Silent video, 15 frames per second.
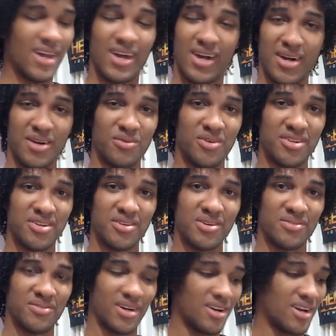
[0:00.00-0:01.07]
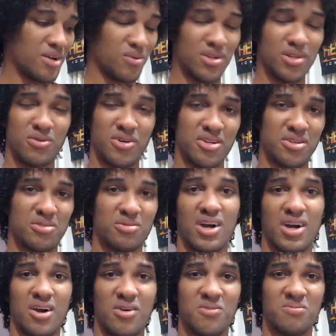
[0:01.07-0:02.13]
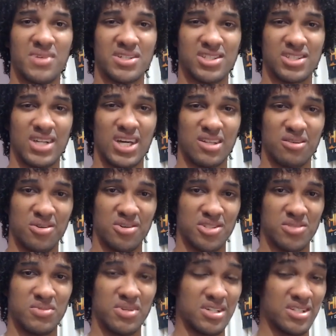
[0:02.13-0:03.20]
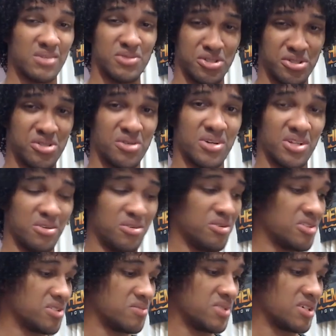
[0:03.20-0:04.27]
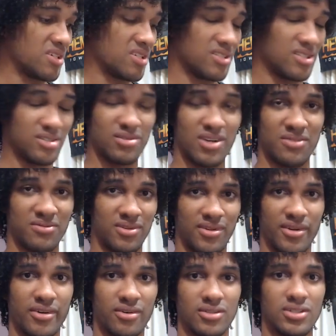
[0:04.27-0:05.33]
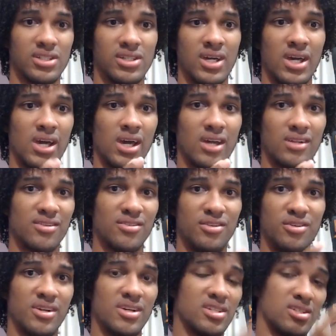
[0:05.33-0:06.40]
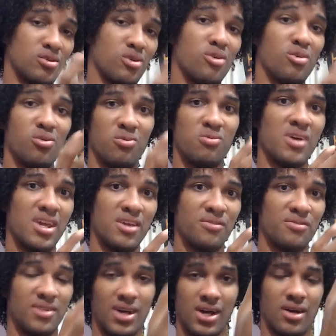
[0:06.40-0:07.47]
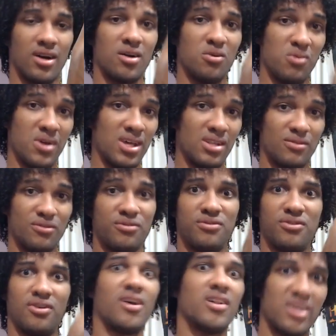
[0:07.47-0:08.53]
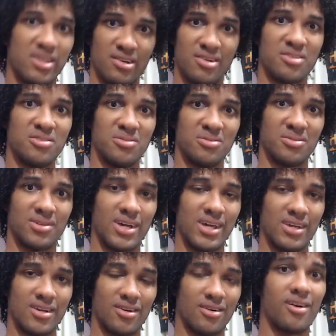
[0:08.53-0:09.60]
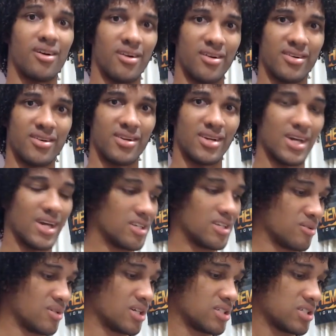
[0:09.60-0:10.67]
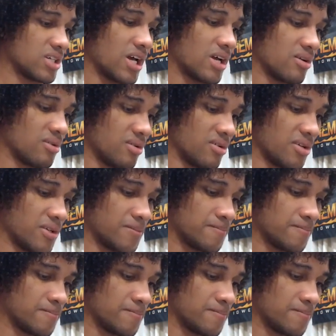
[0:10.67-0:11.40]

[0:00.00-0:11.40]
I wonder if I really want to know how much that hurts, because I'm sure it hurts, because you have literally the dude, his whole weight falling on you like hard. So that's gotta hurt.